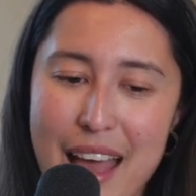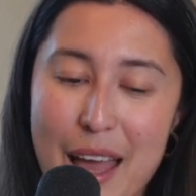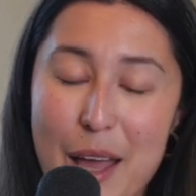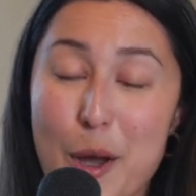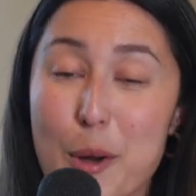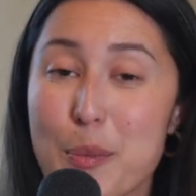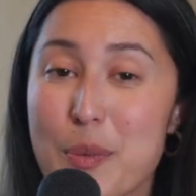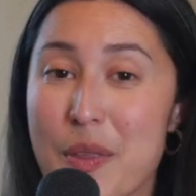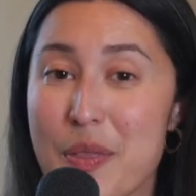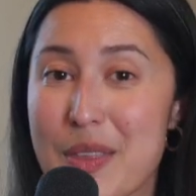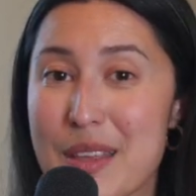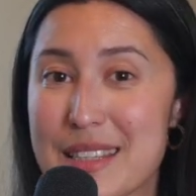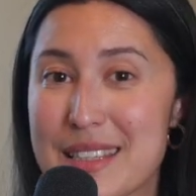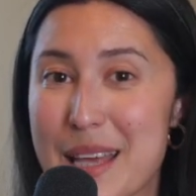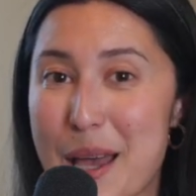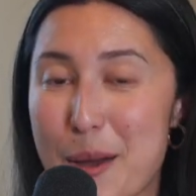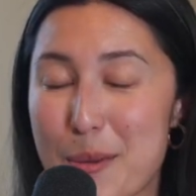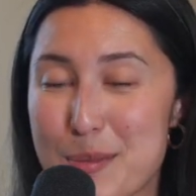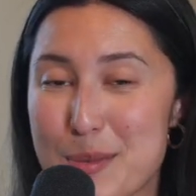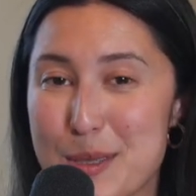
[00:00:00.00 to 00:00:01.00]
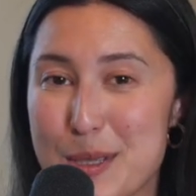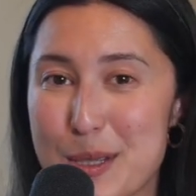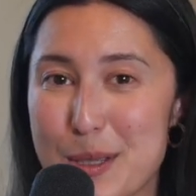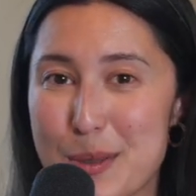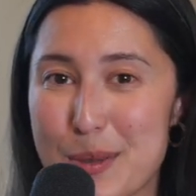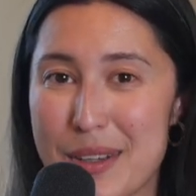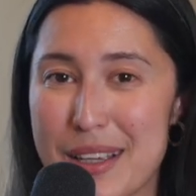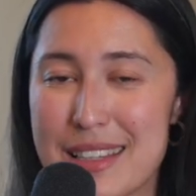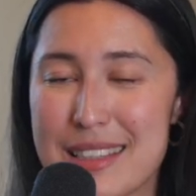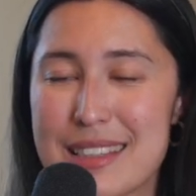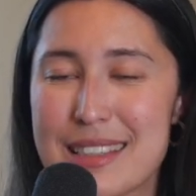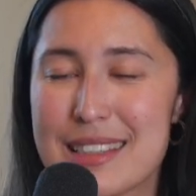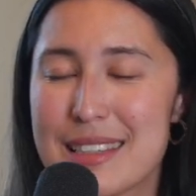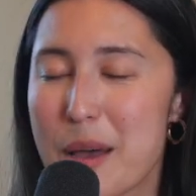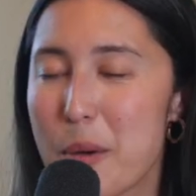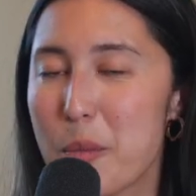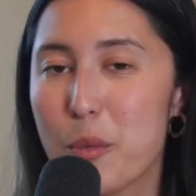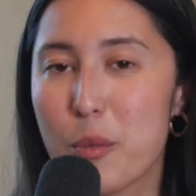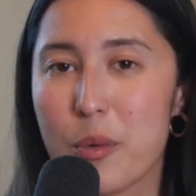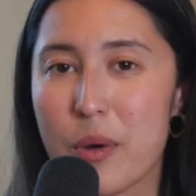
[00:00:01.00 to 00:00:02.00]
I hope that this helped you in
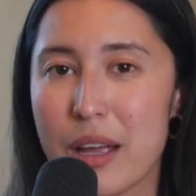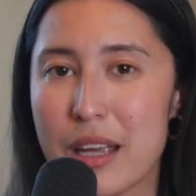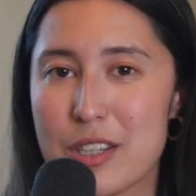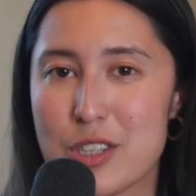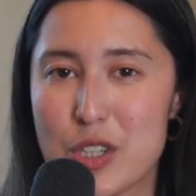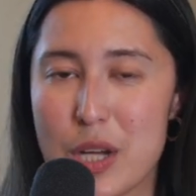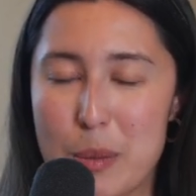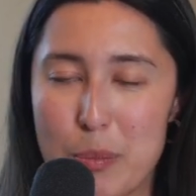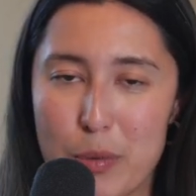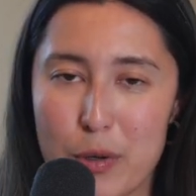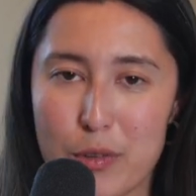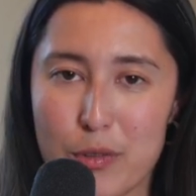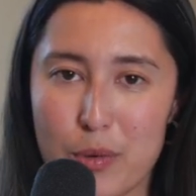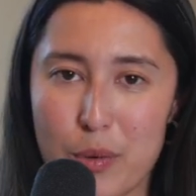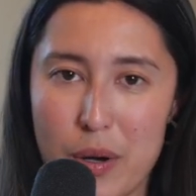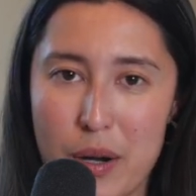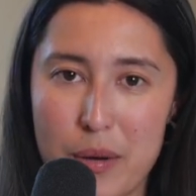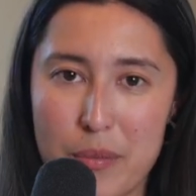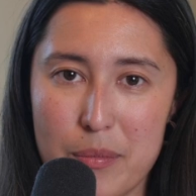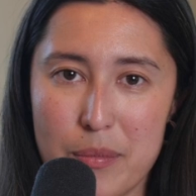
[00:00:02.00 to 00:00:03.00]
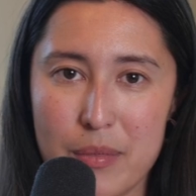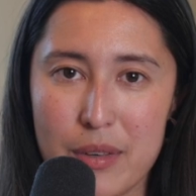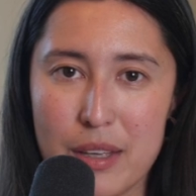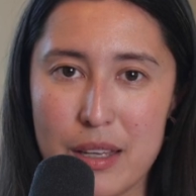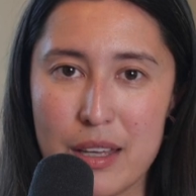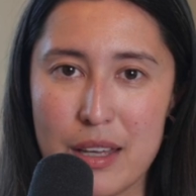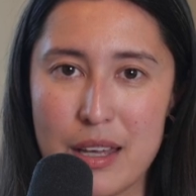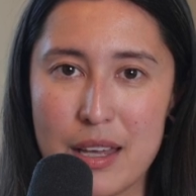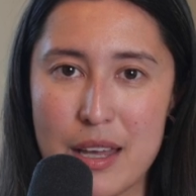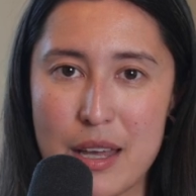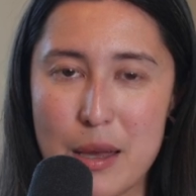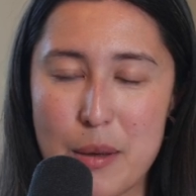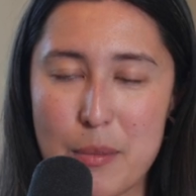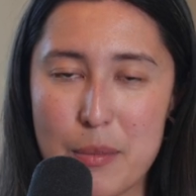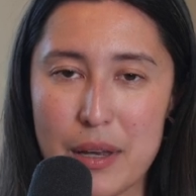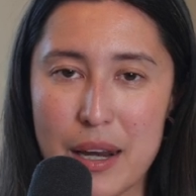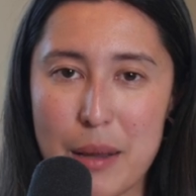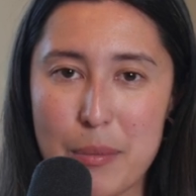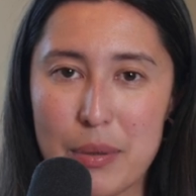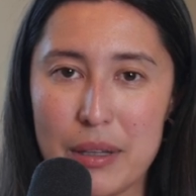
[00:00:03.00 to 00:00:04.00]
some way, shape, or form,
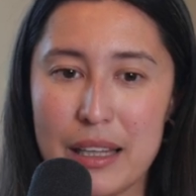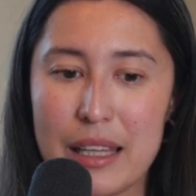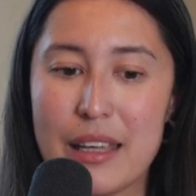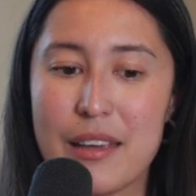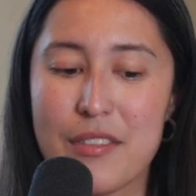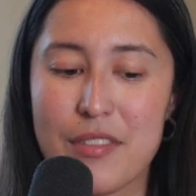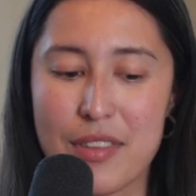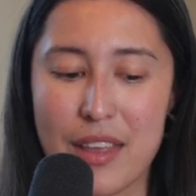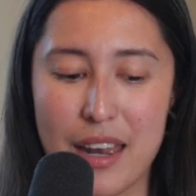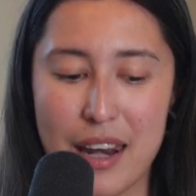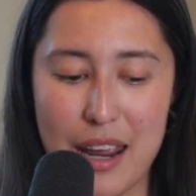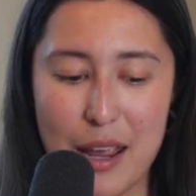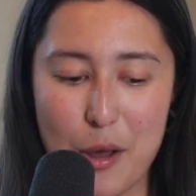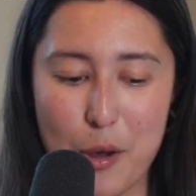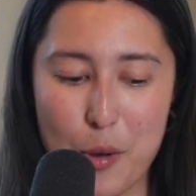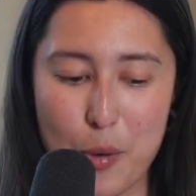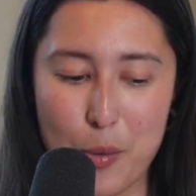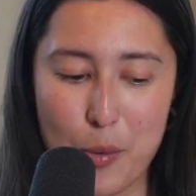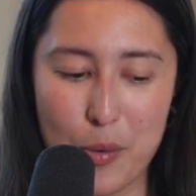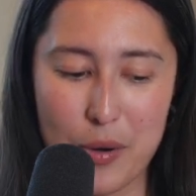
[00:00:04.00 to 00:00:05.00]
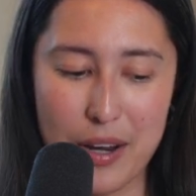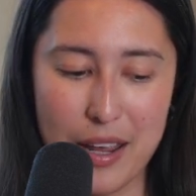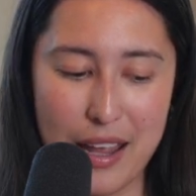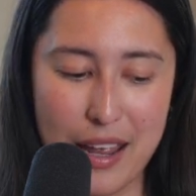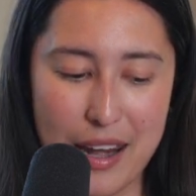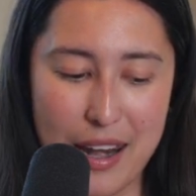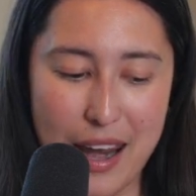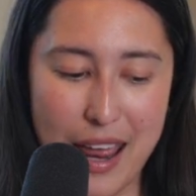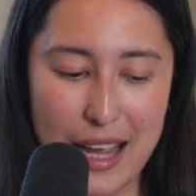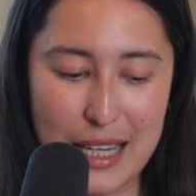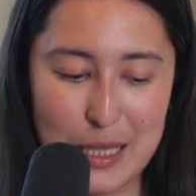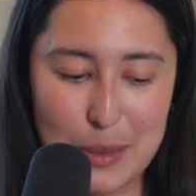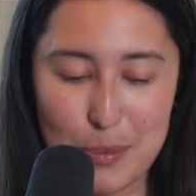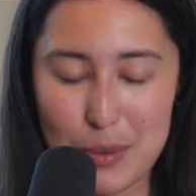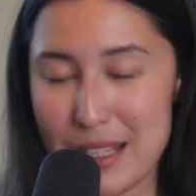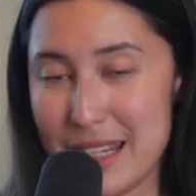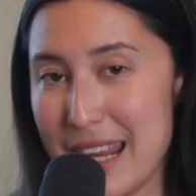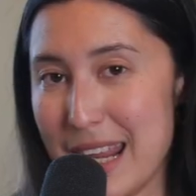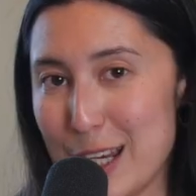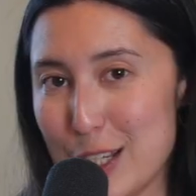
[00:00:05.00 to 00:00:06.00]
but I believe that I owed an
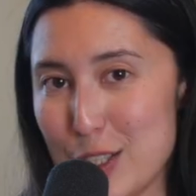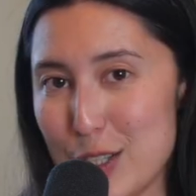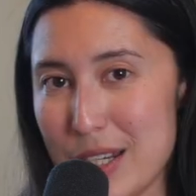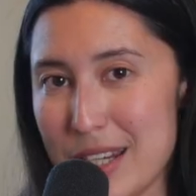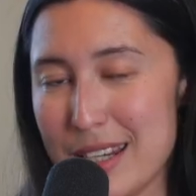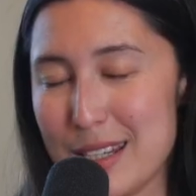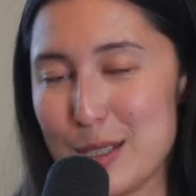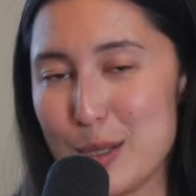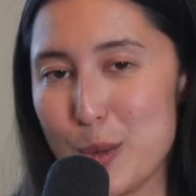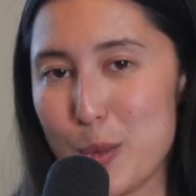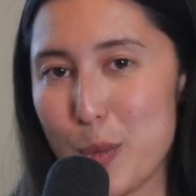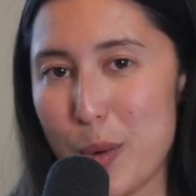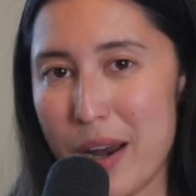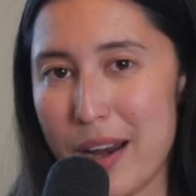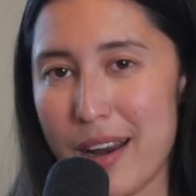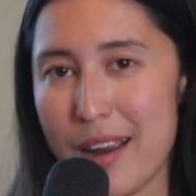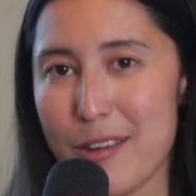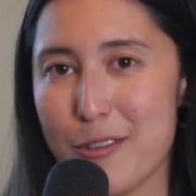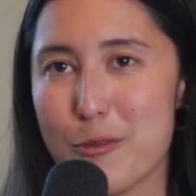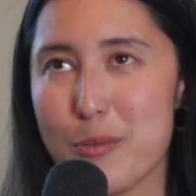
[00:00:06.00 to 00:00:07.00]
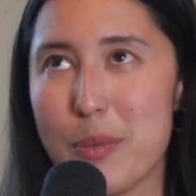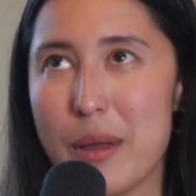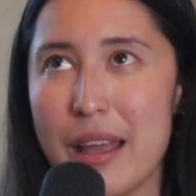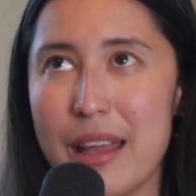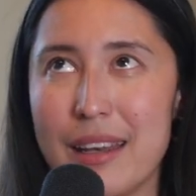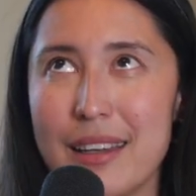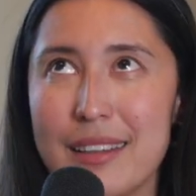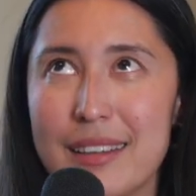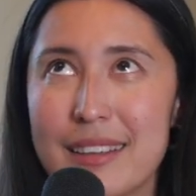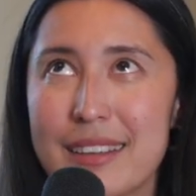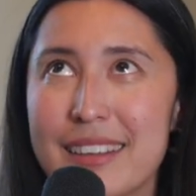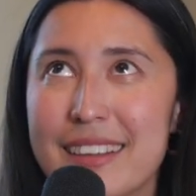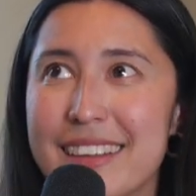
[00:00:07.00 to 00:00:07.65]
explanation into where I've been